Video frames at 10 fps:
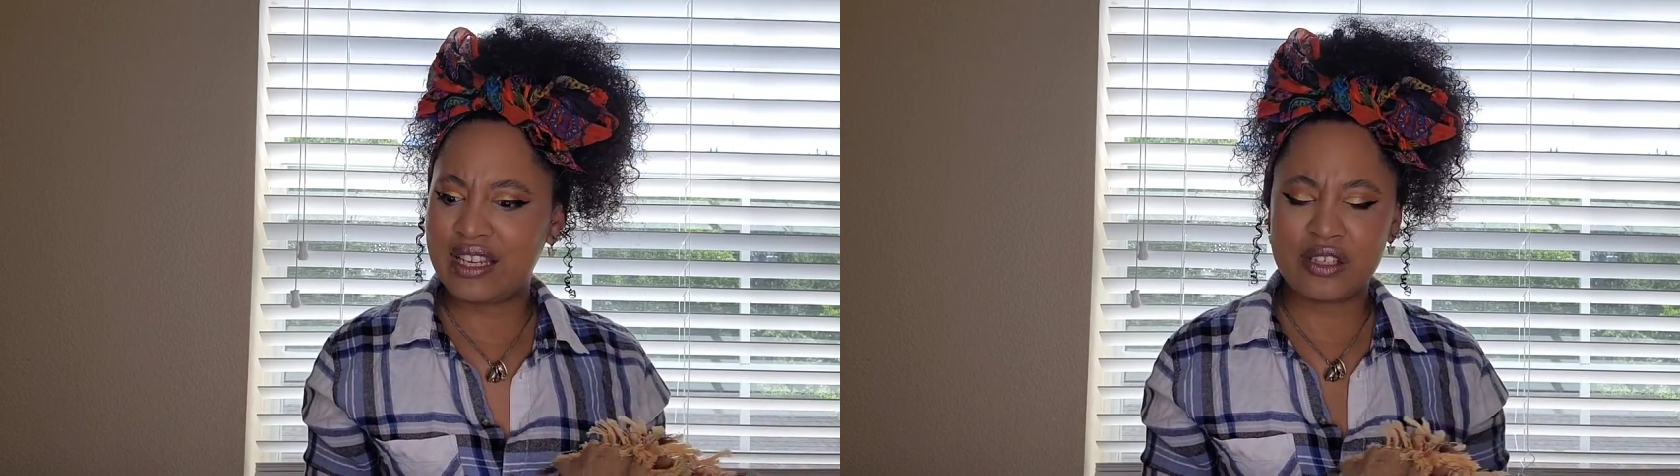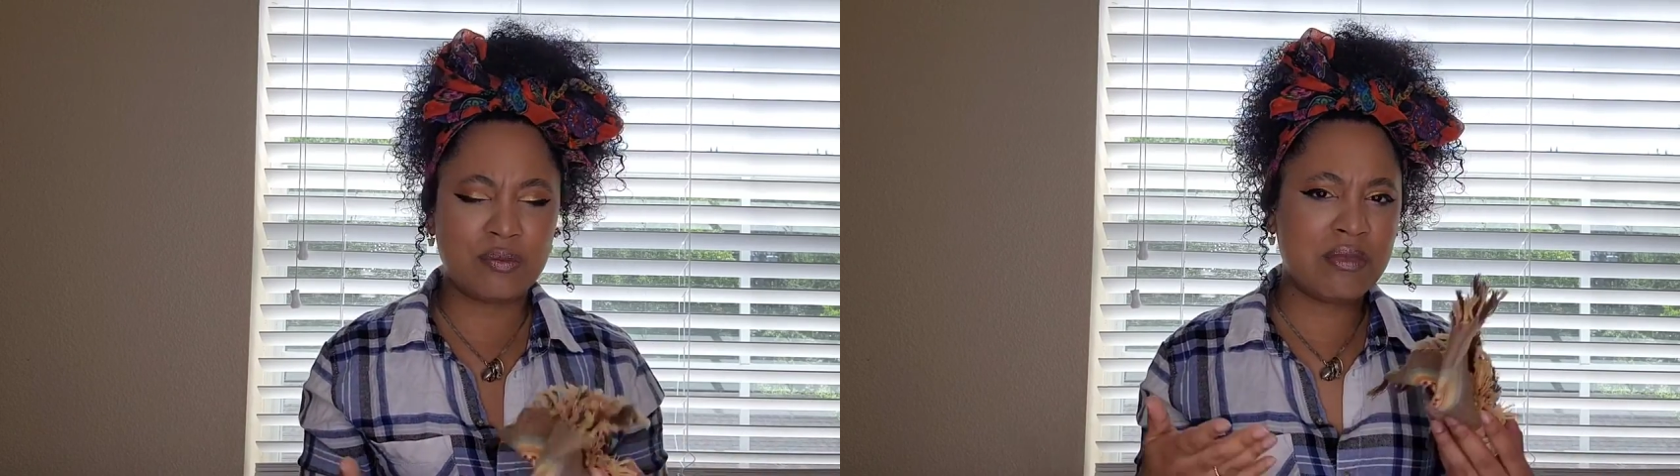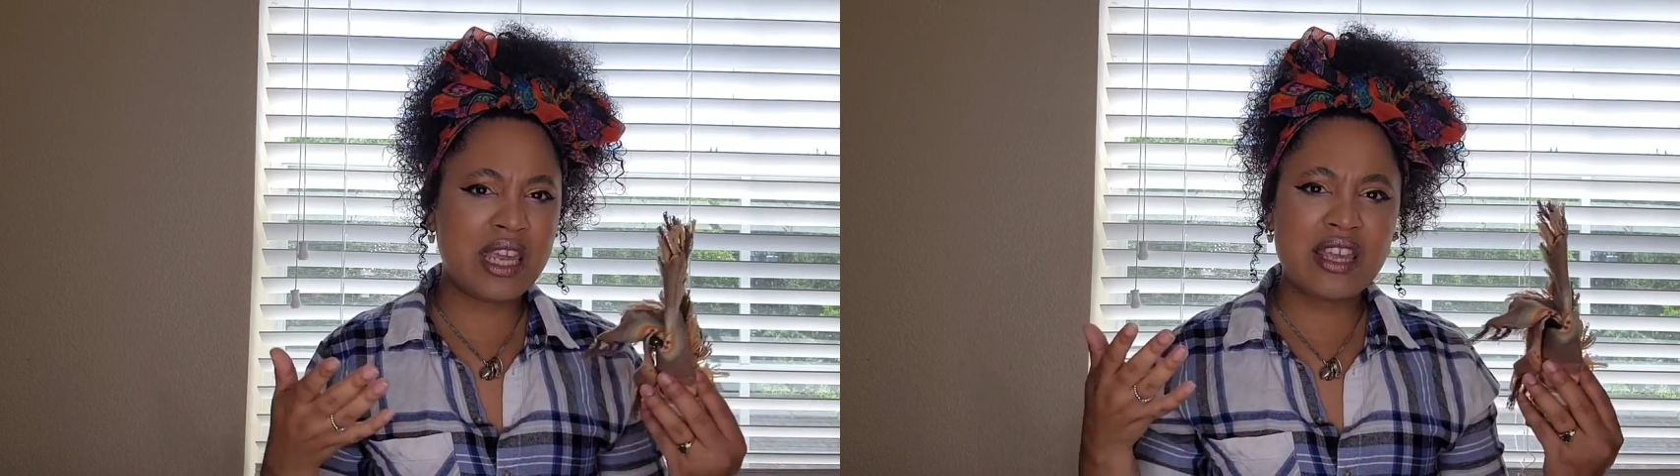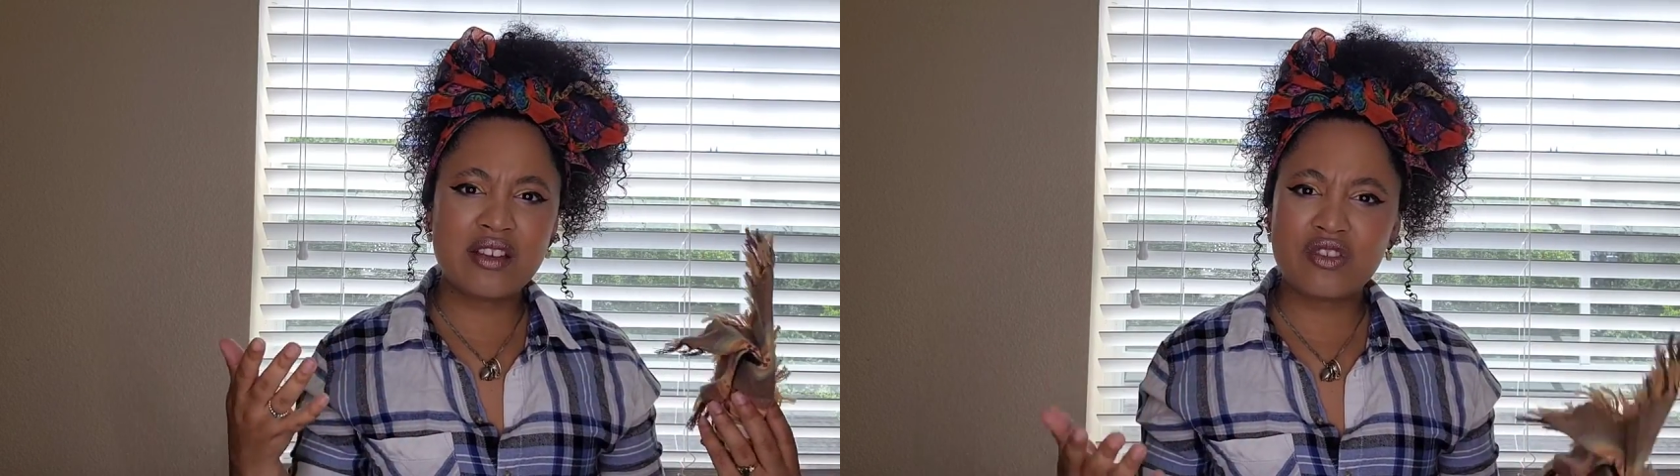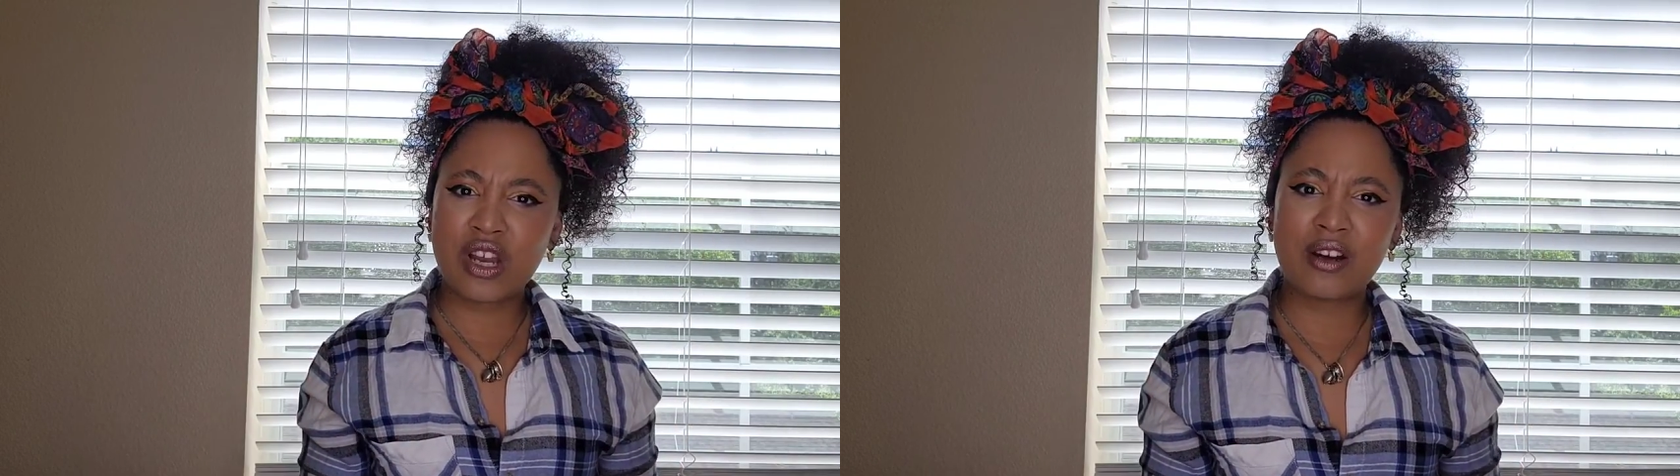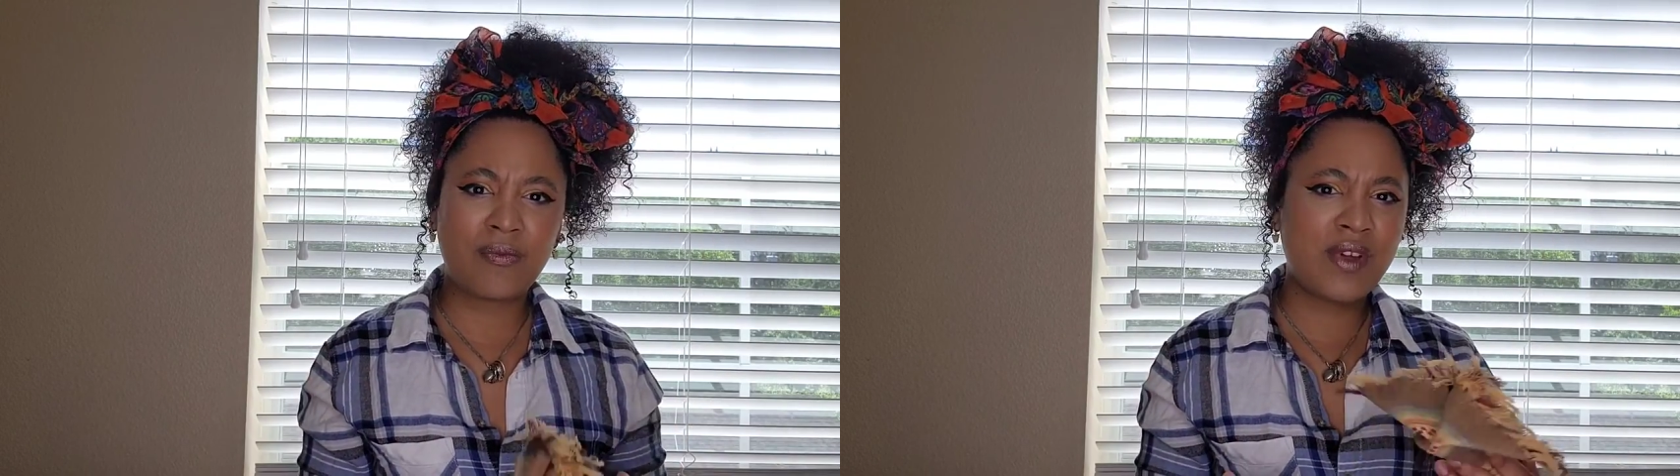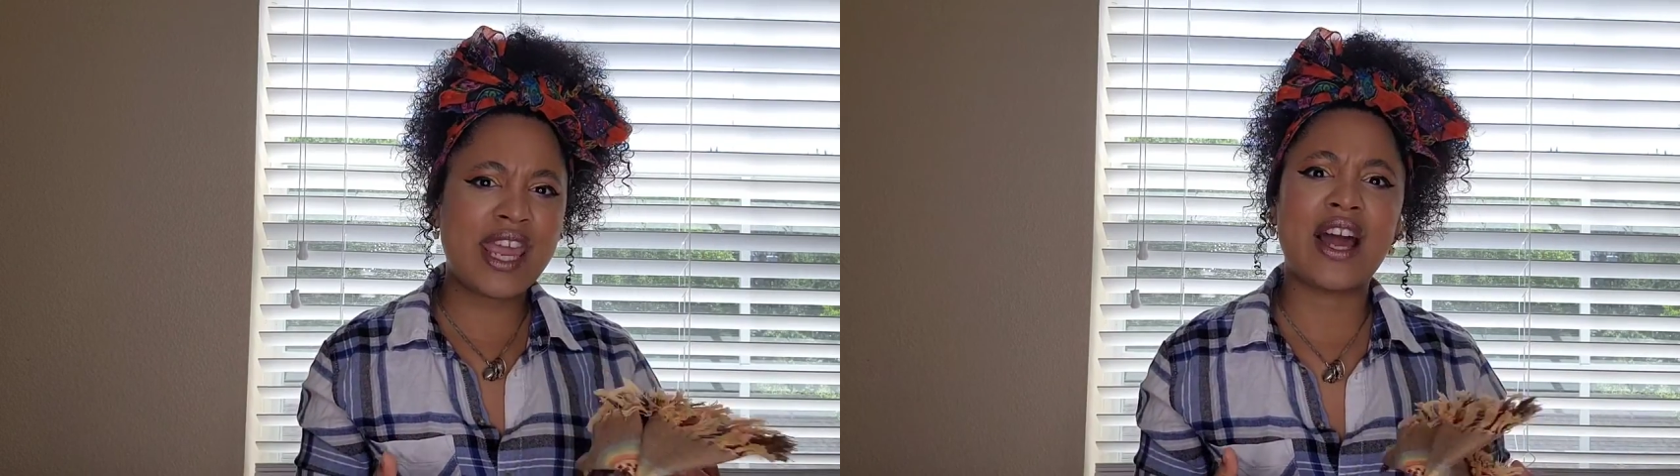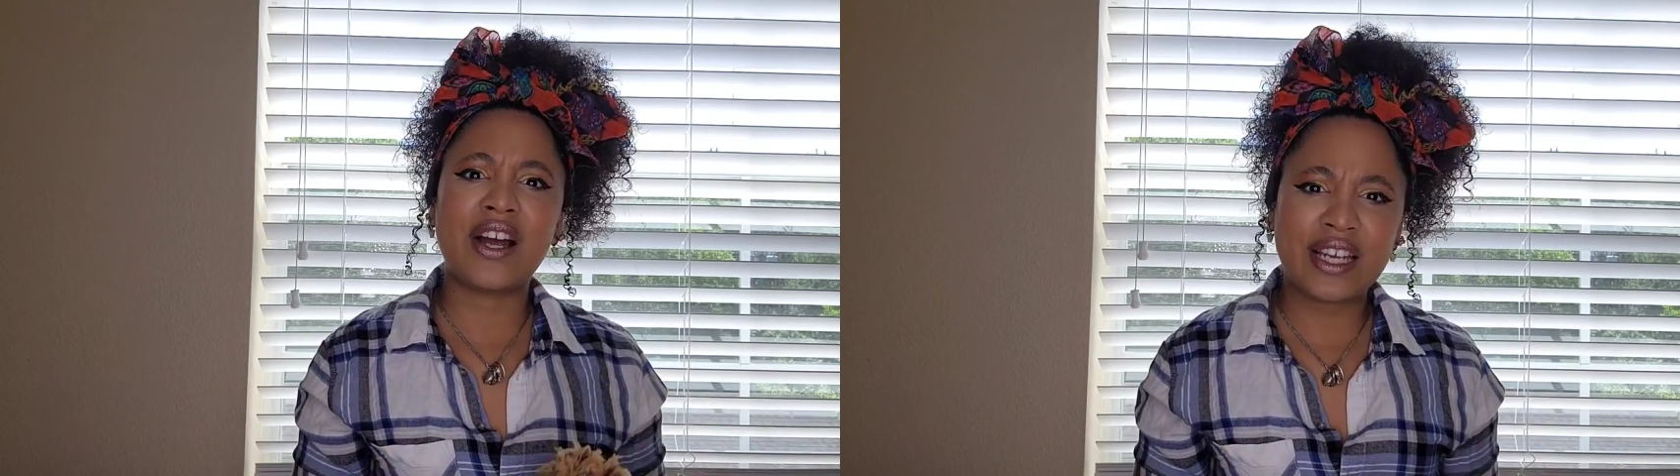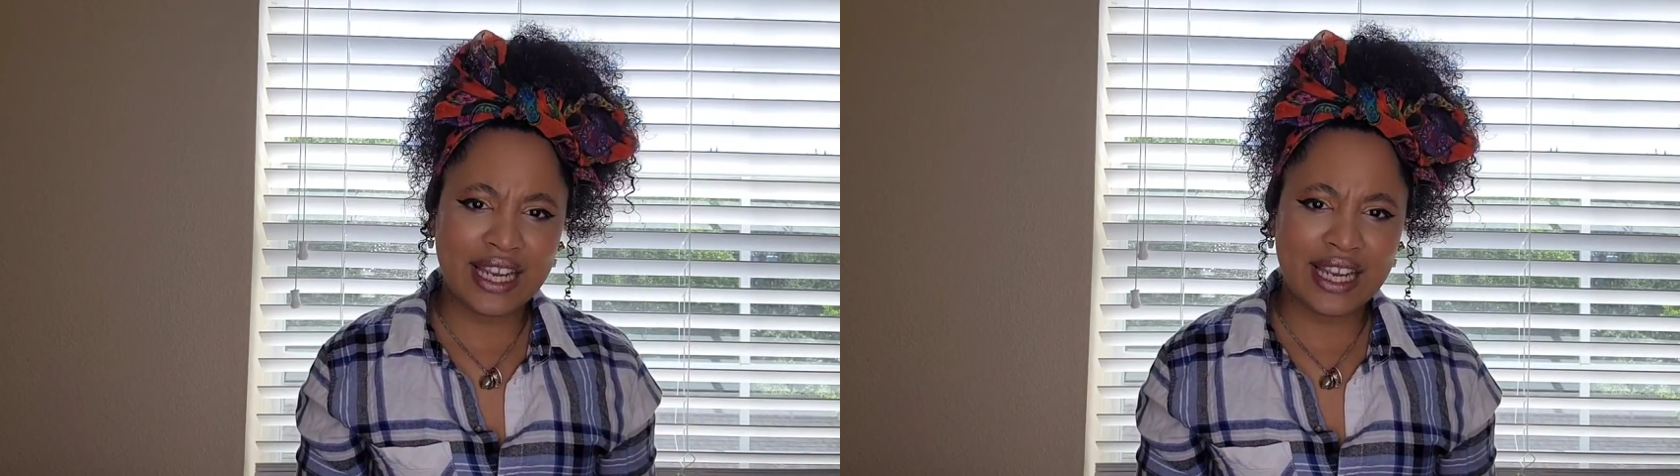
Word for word: ends meet, trying to feed her